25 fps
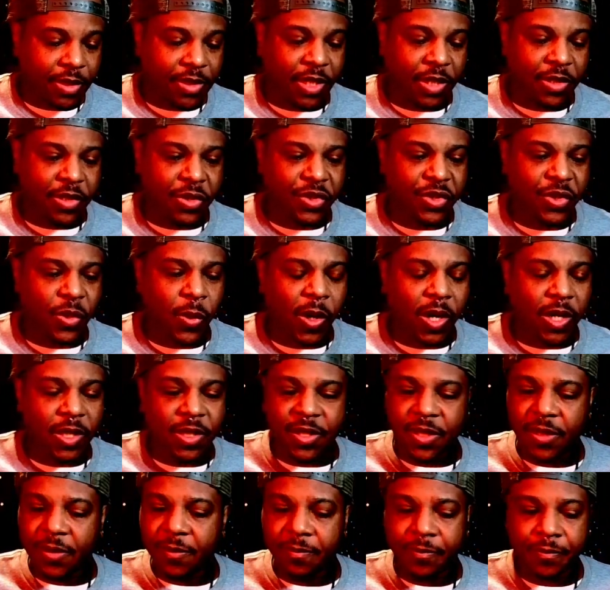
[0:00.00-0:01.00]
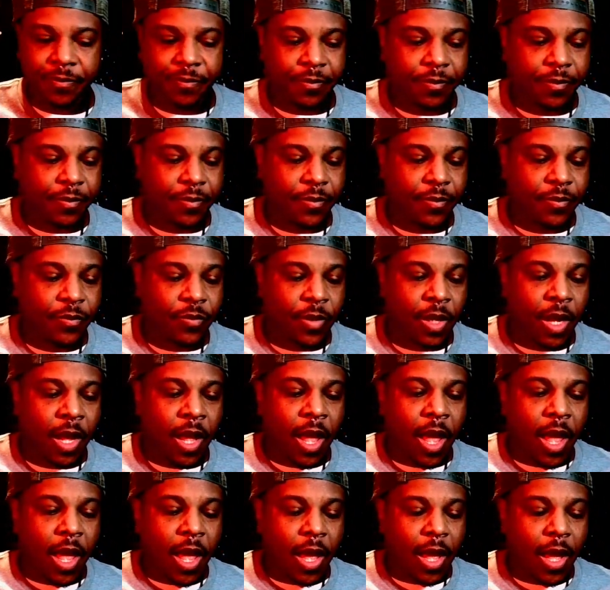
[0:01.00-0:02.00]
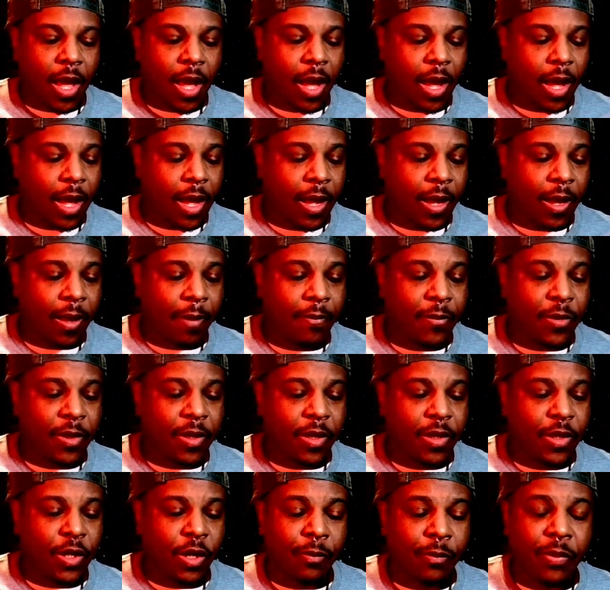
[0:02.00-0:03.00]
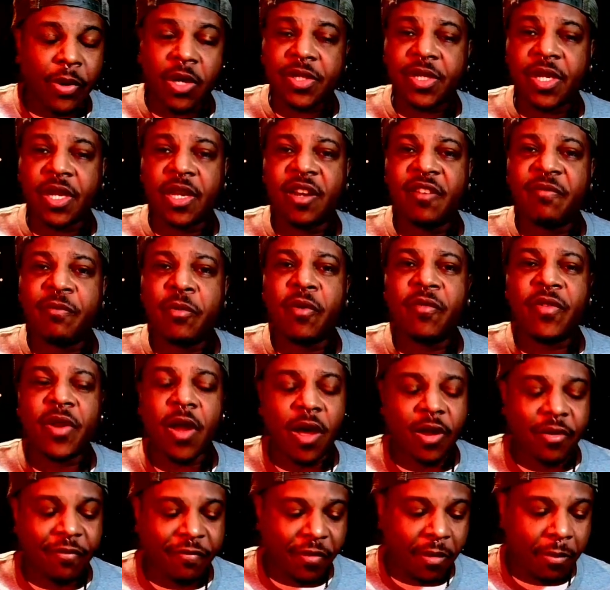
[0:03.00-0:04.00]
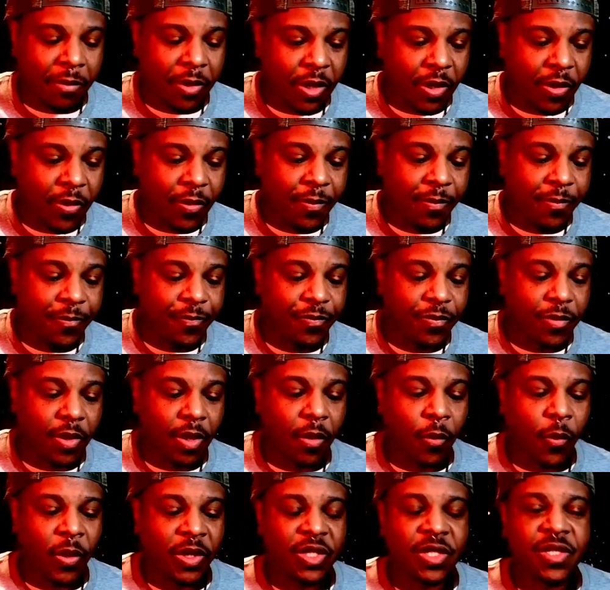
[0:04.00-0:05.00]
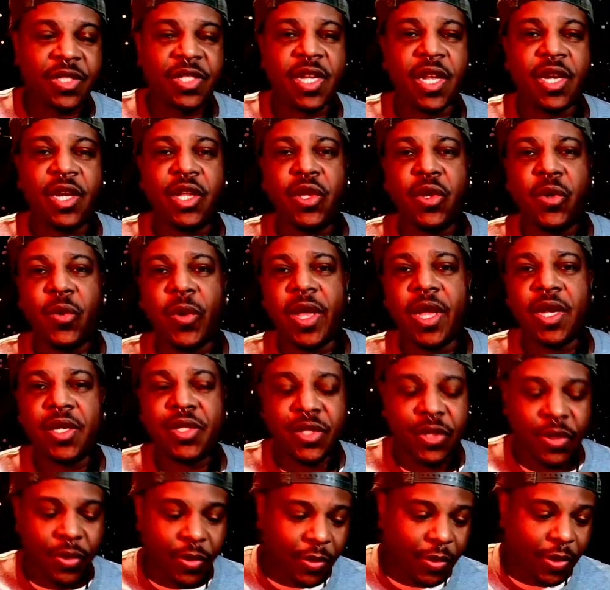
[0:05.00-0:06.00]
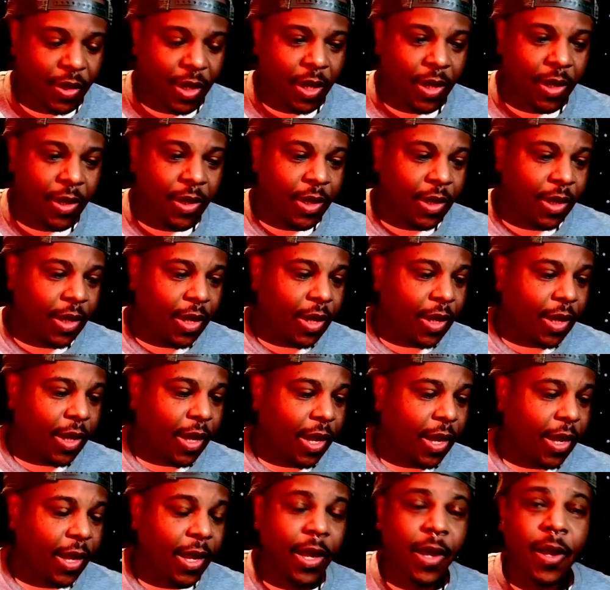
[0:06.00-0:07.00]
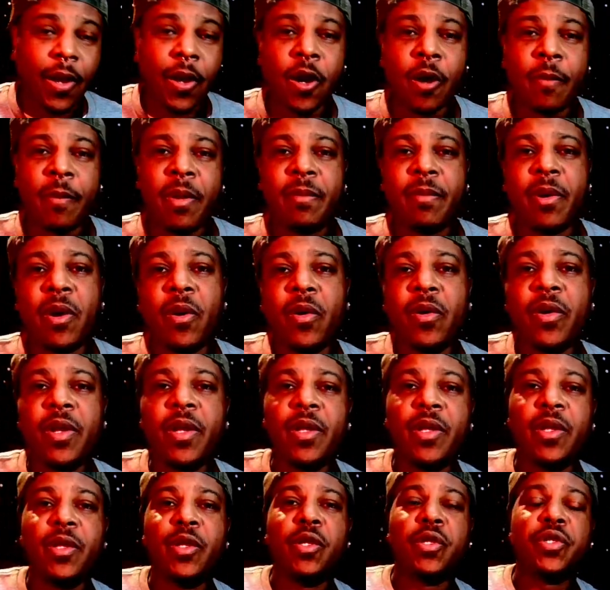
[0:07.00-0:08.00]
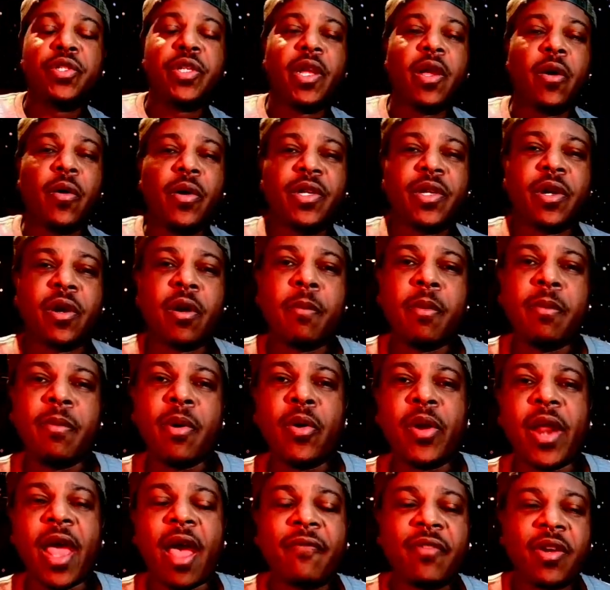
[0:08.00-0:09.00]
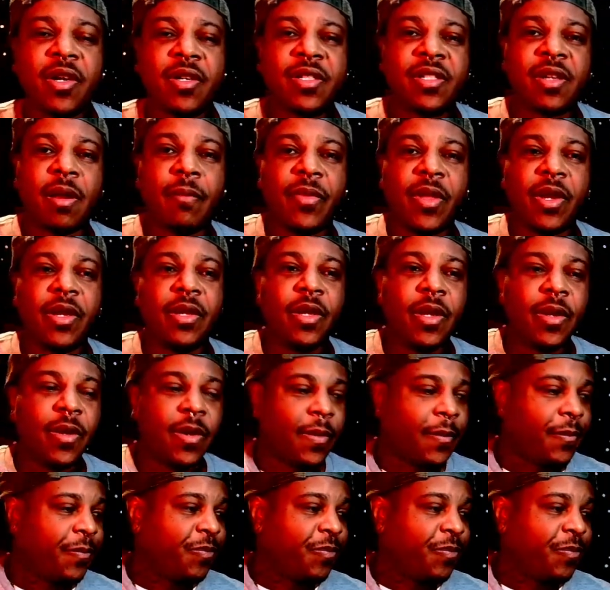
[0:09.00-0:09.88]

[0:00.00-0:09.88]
Six of Swords. Um, your person could have moved on from you, which has sent you into uh, hermit mode. You usually go into hermit mode after something